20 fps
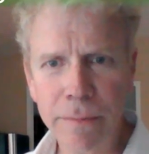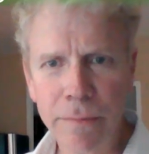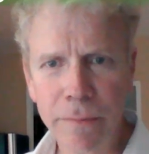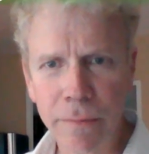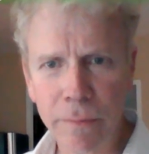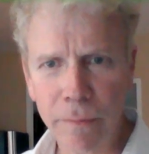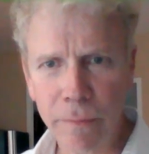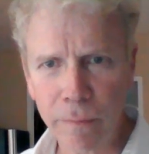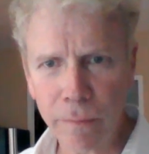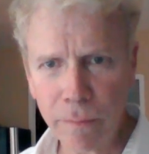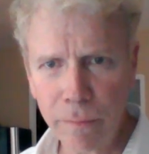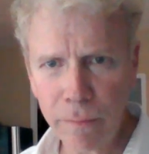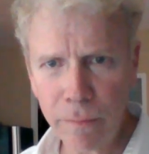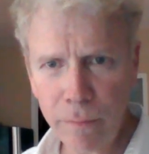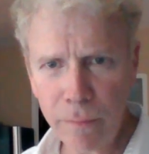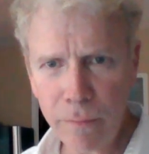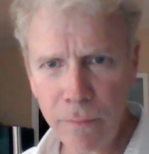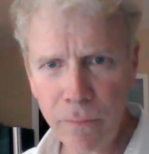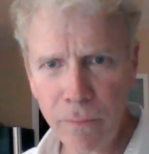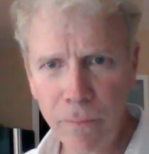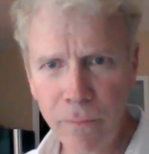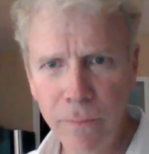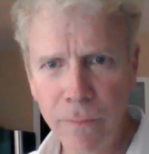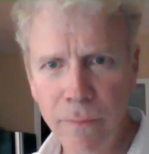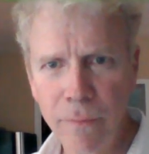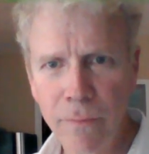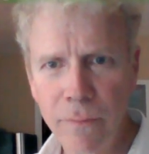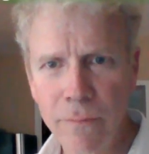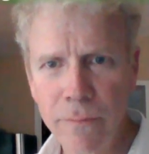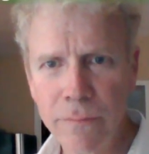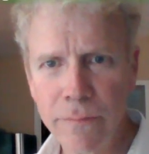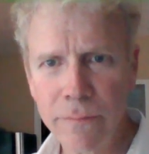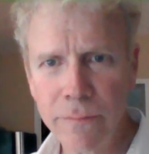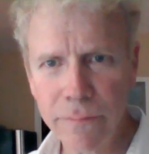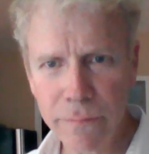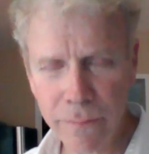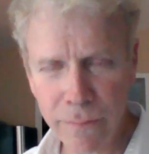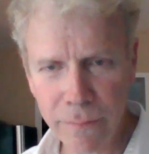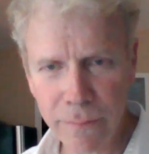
Nobody speaks.